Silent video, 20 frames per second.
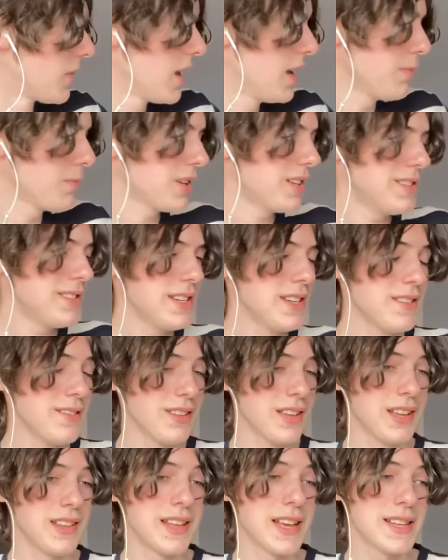gonna take
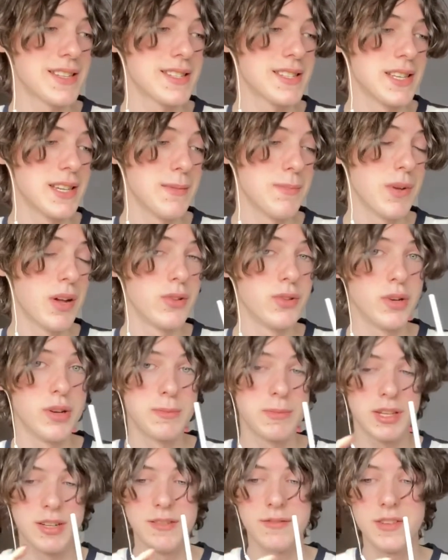a last sip, although I'm
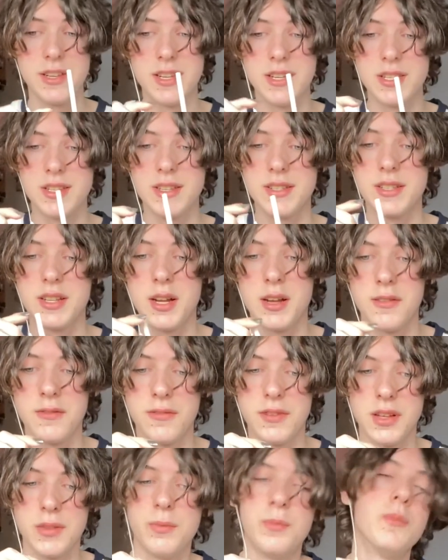gonna finish this off
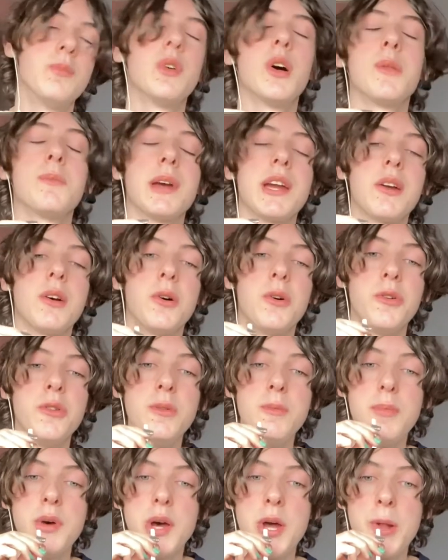on my
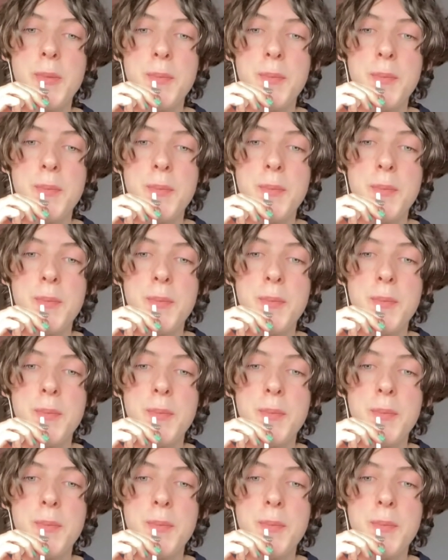own. But